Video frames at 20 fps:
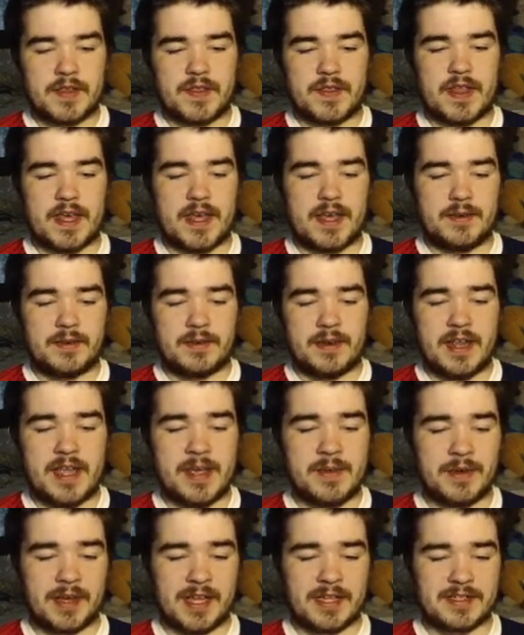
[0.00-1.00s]
Then
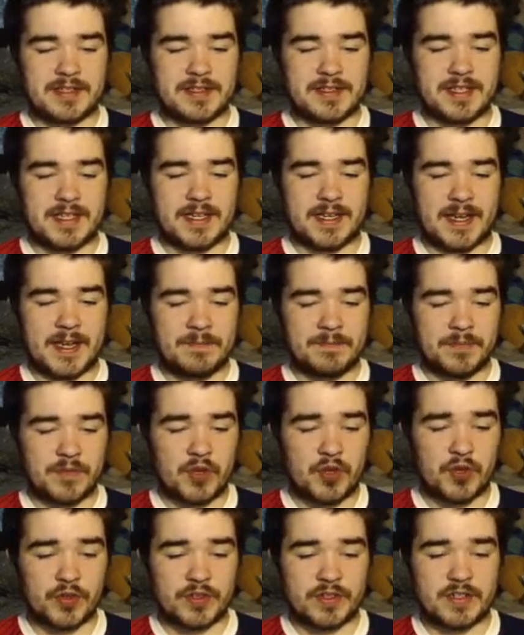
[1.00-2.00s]
here we get to see it again.
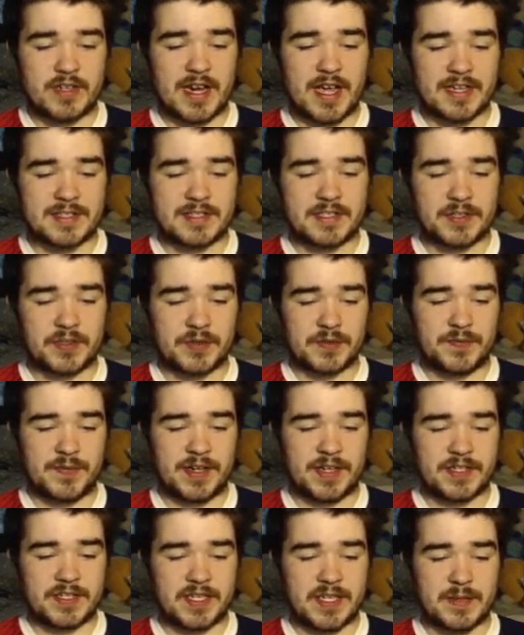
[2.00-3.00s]
Good, nice little
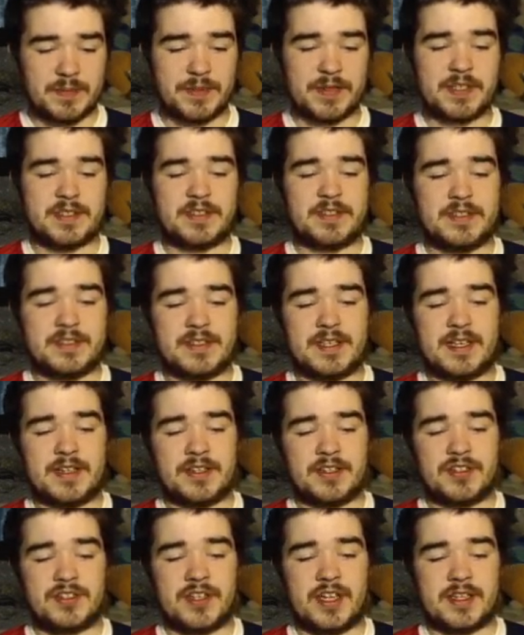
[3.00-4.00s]
finish. Keeper doesn't stand a
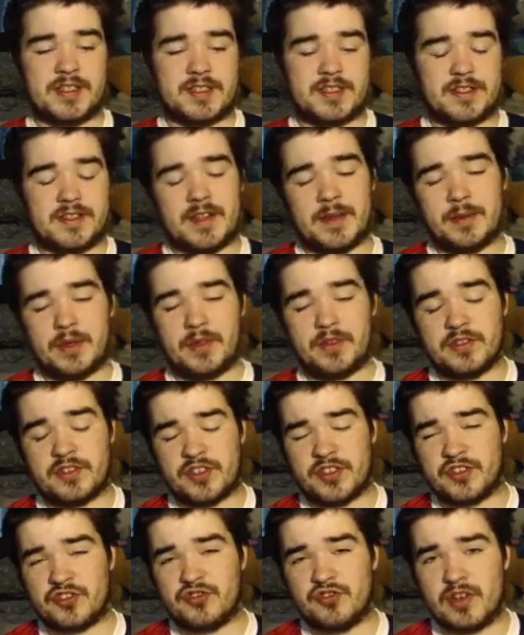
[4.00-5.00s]
chance. And there it's
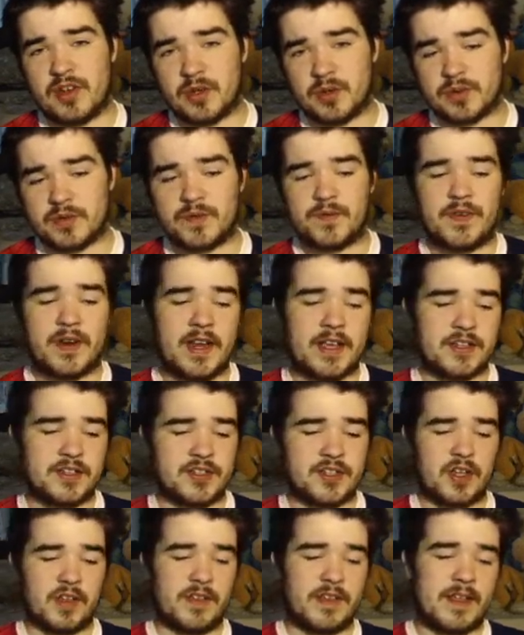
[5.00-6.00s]
the drilled finesse
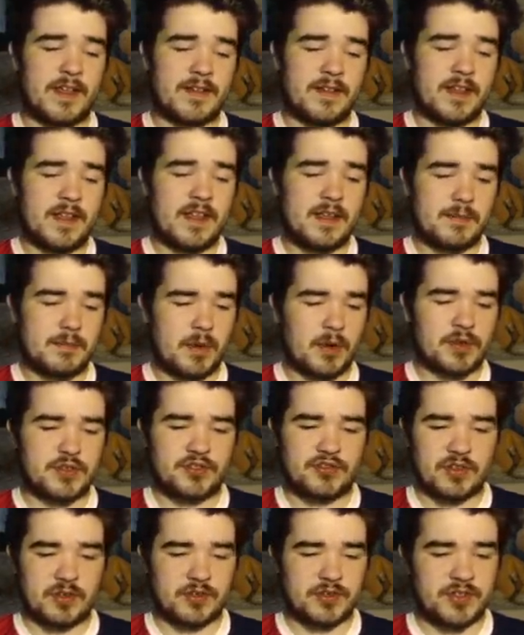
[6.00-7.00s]
shot there. Most
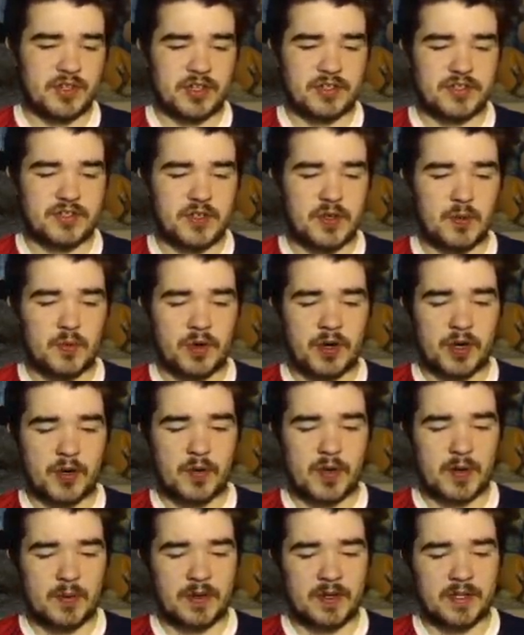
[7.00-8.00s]
drilled shots do work
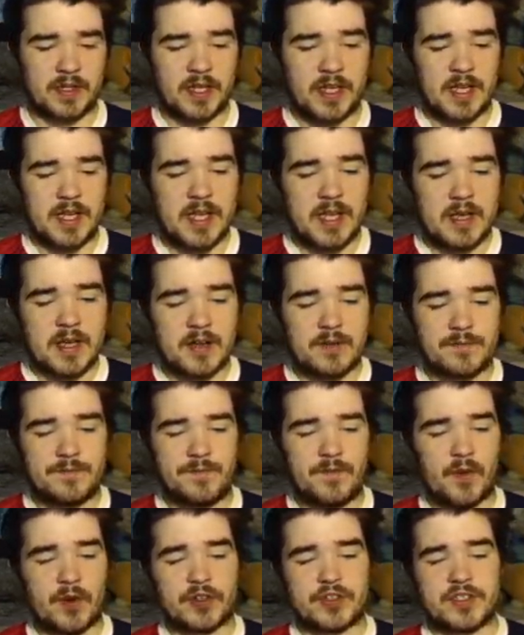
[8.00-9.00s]
quite well.
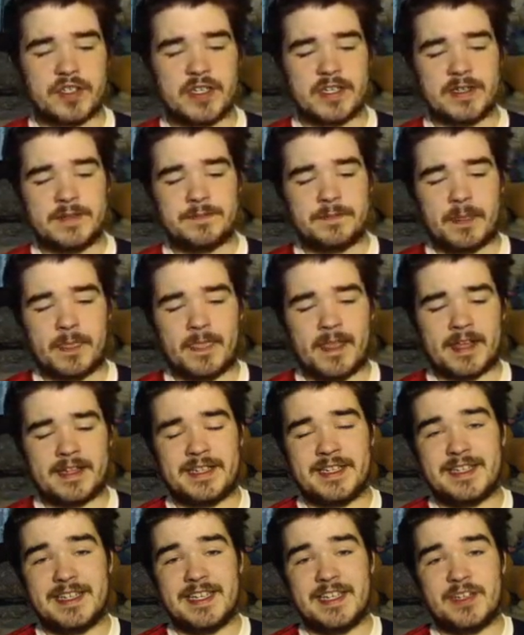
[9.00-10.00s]
Unfortunately, I
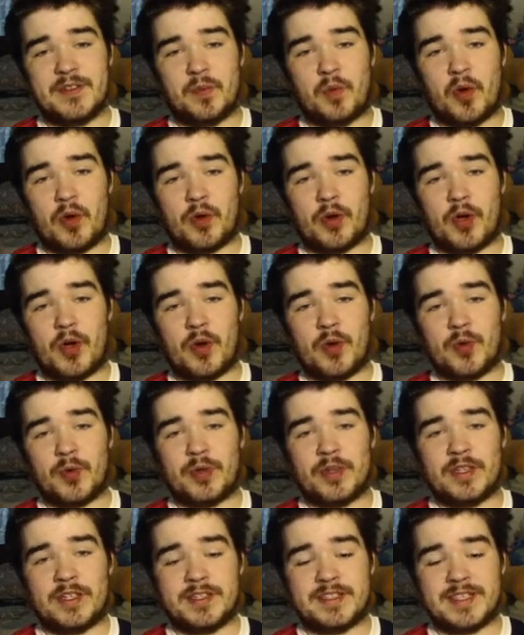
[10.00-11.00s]
did need 1 goal
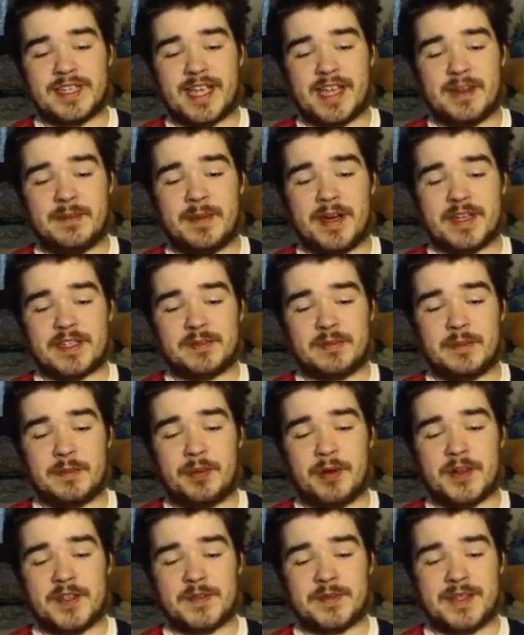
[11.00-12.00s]
to get maximum
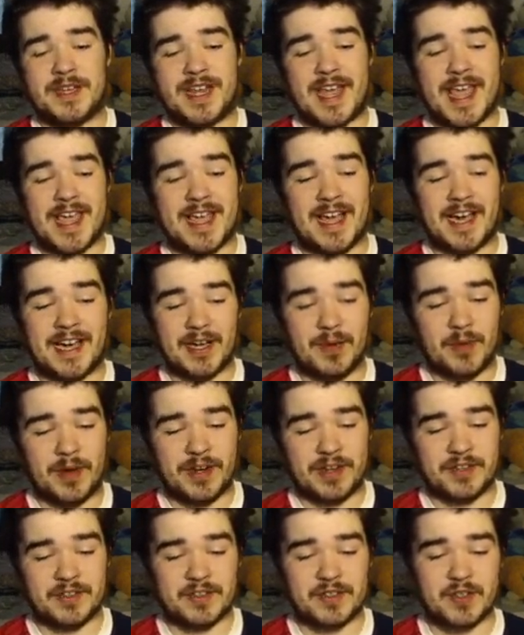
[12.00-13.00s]
points, but the AI
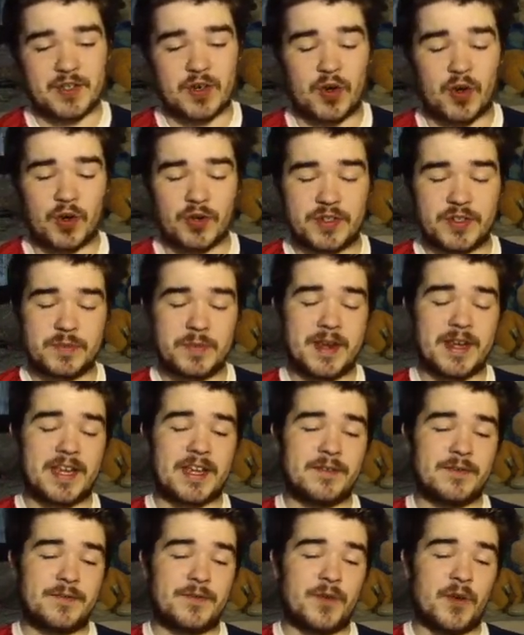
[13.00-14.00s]
went and scored to make
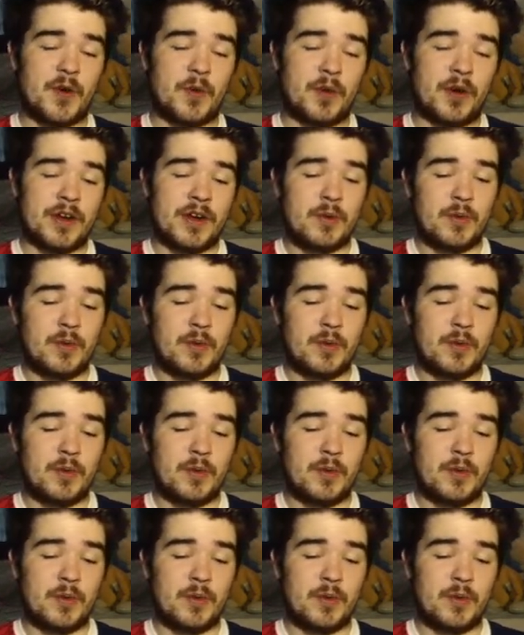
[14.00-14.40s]
it 4-1.